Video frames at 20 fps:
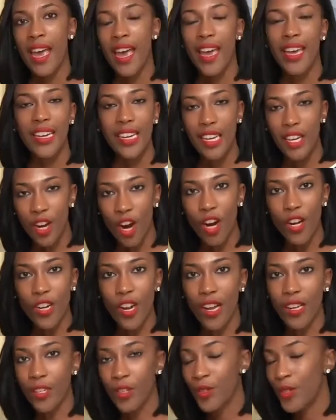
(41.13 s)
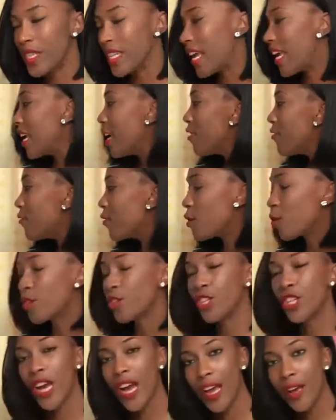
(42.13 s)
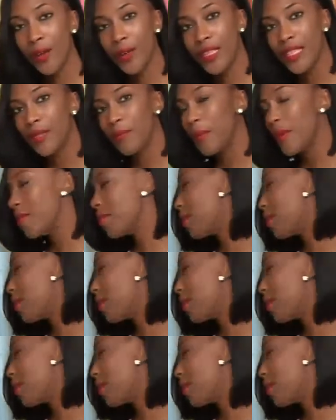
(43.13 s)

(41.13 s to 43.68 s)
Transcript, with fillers: And ER doctors say if your child is bitten